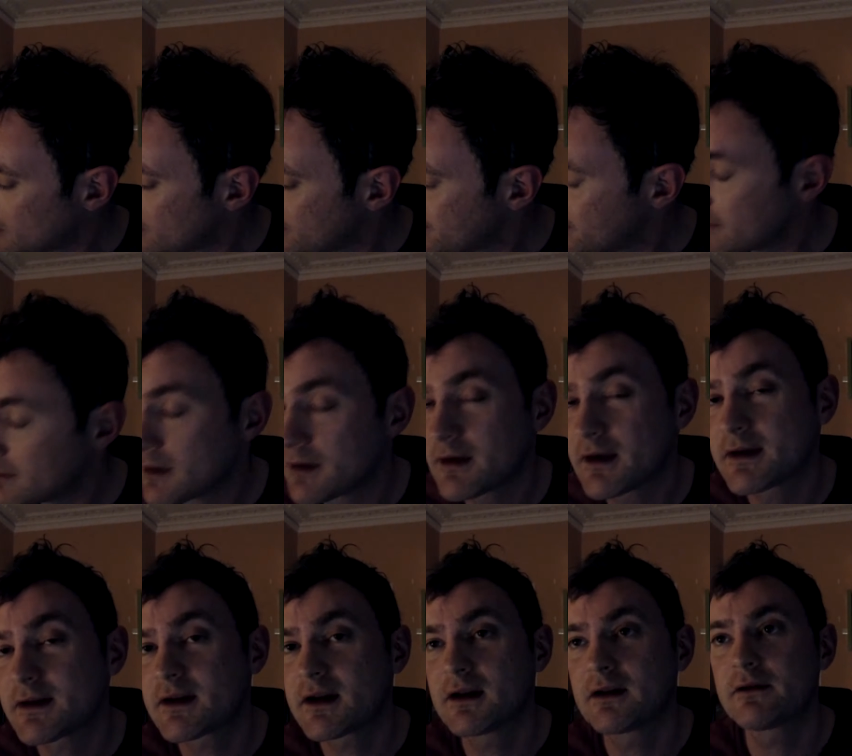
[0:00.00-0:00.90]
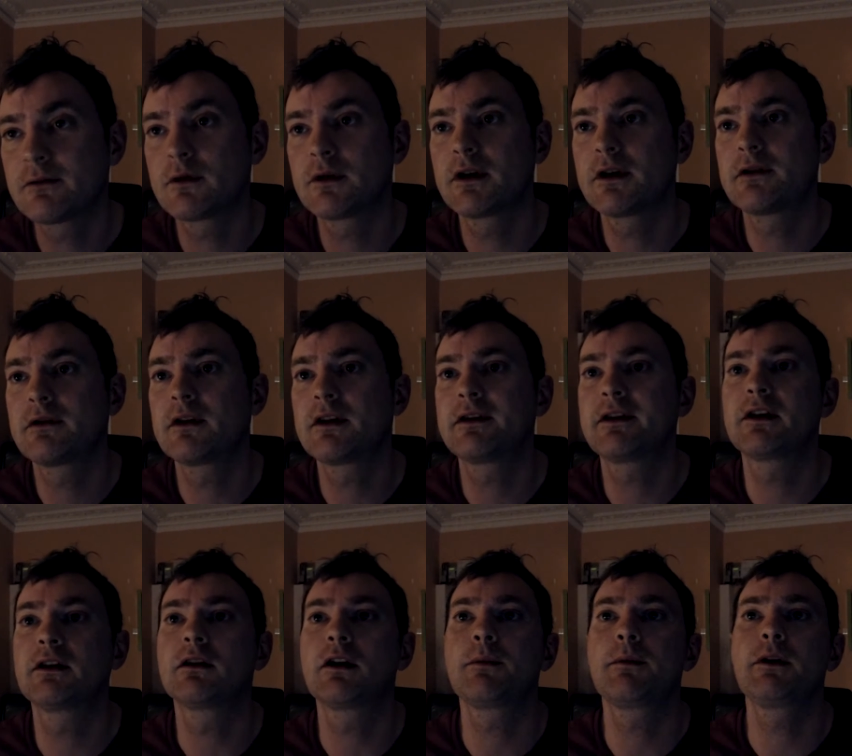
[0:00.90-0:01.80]
so that's kind of what they
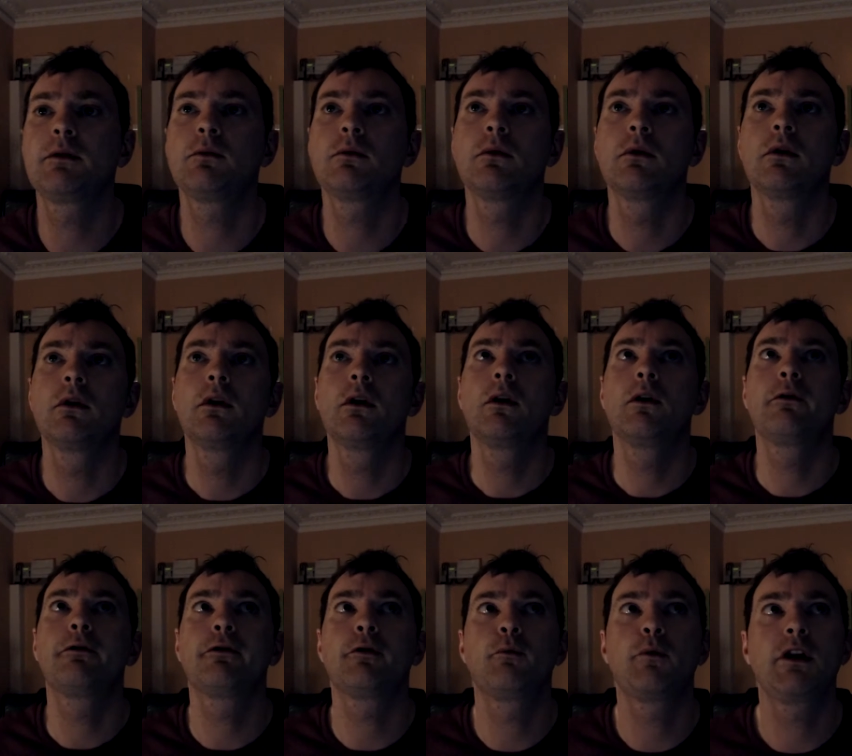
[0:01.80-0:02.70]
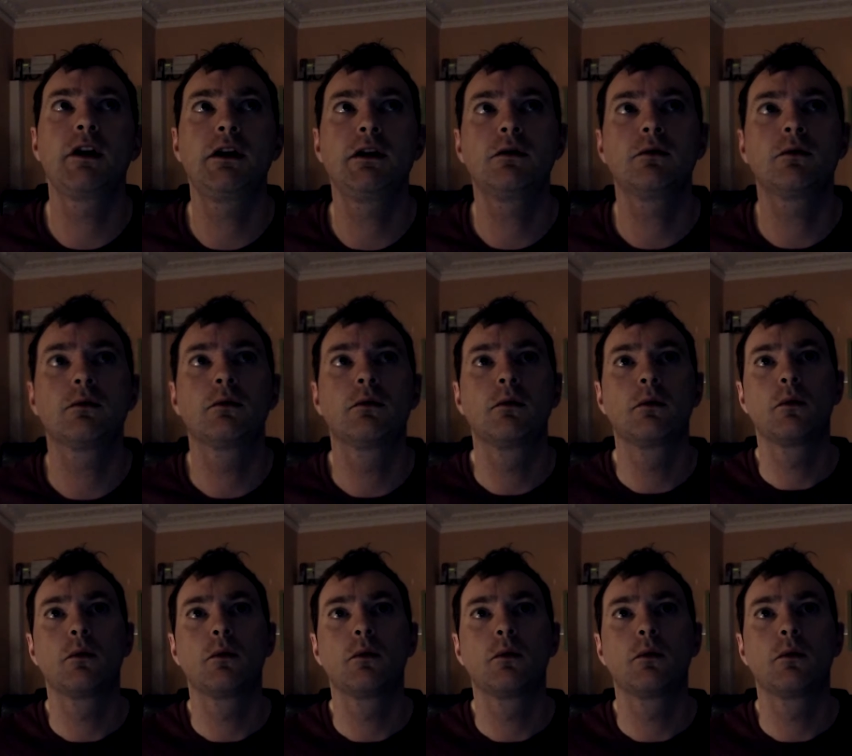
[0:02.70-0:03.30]
think. I mean, for me,